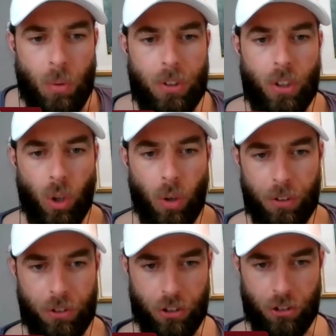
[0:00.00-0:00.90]
with the
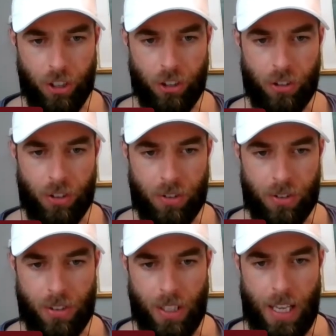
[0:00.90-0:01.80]
COVID
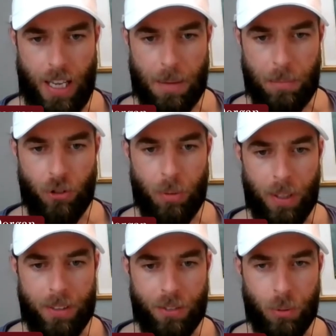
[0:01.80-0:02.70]
restrictions, she
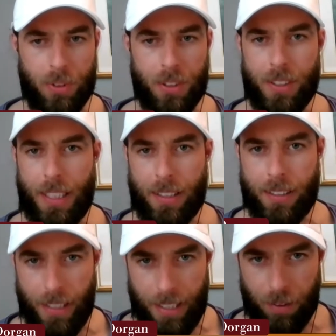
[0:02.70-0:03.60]
wants everyone to stay
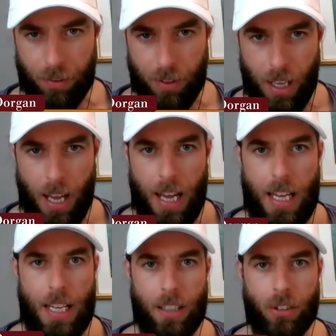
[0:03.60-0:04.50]
safe.
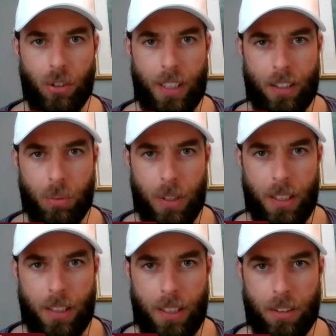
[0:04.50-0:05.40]
So that's
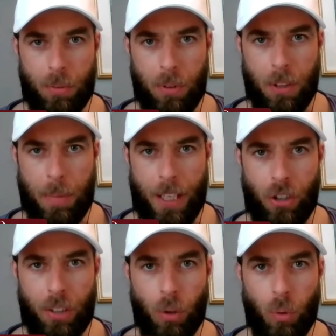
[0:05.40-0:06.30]
one of the main
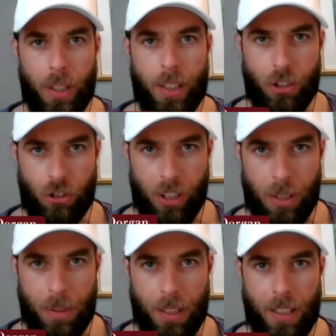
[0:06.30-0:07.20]
driver why the
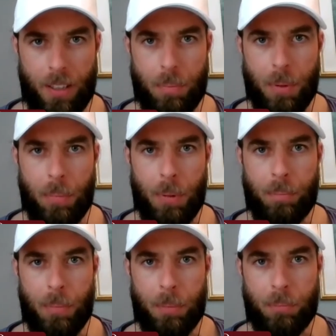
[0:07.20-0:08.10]
streaming is been
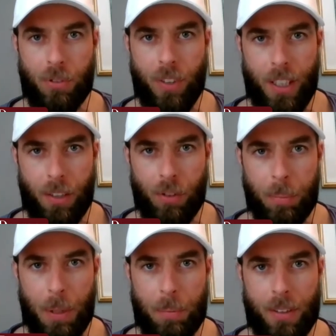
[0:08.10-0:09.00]
provided for
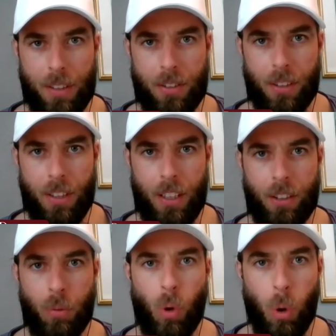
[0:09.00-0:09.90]
people this Sunday.
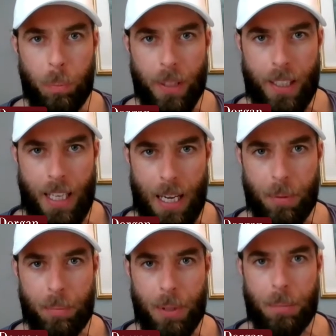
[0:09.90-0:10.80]
There won't be a cap
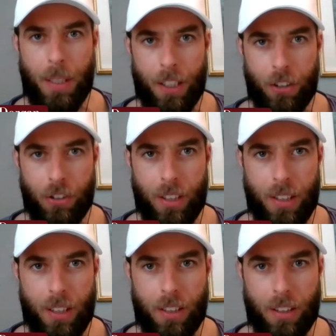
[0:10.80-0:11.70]
on people entering
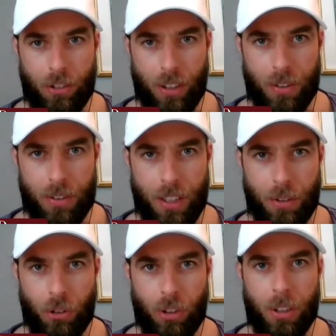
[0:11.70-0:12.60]
the grounds, and I'm
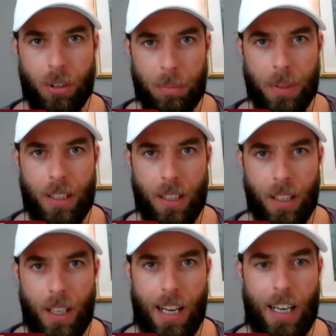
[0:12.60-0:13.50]
sure there will be a
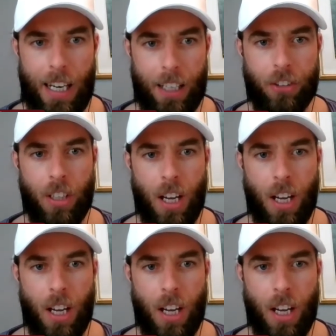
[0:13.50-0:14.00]
large